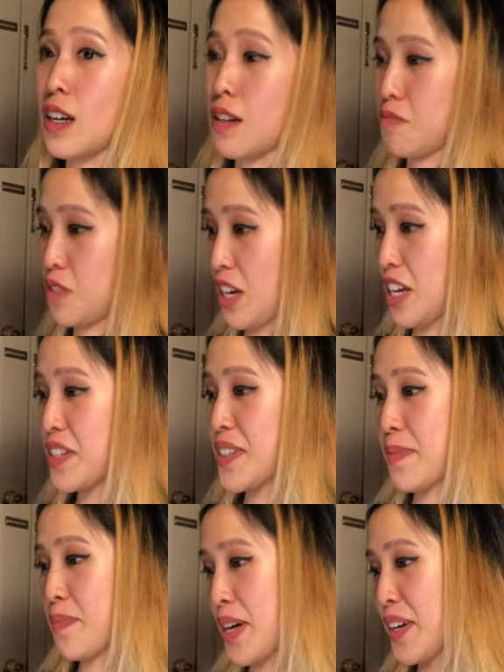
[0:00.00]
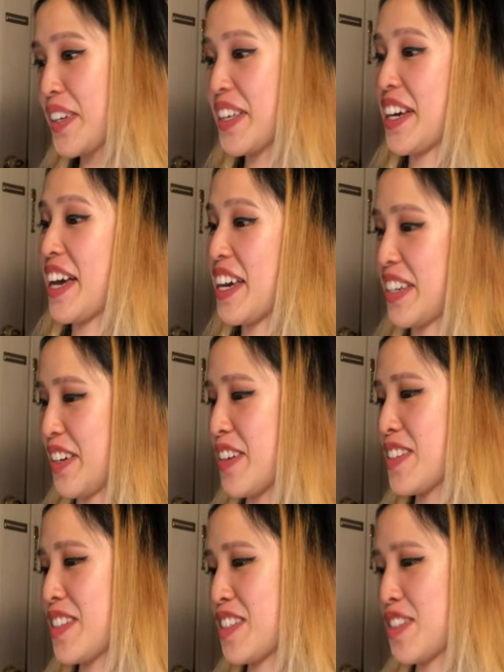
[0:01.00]
Dialga, Palkia, and
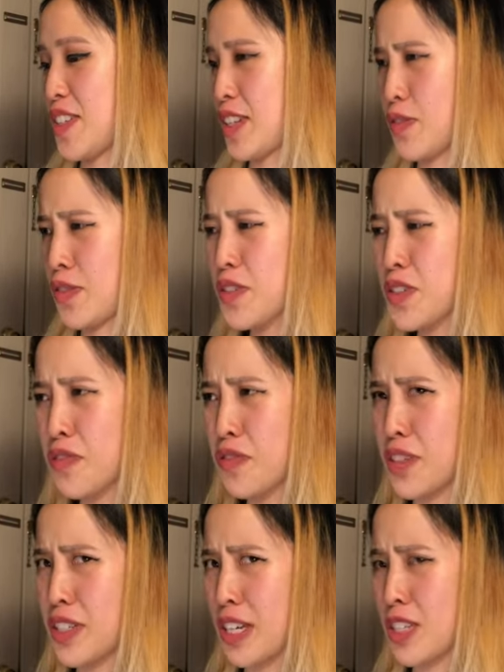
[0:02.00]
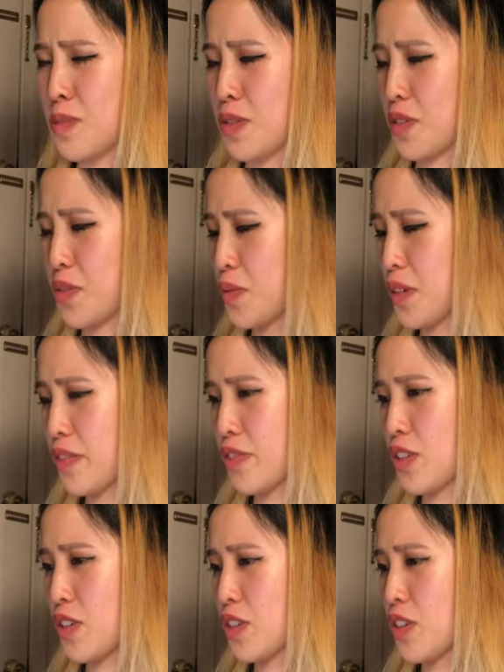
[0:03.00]
Arceus GX. Very good for decks, by the way, if you
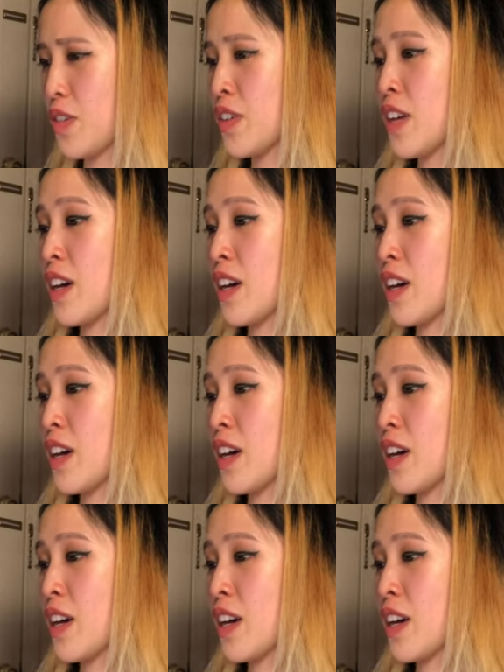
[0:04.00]
didn't know.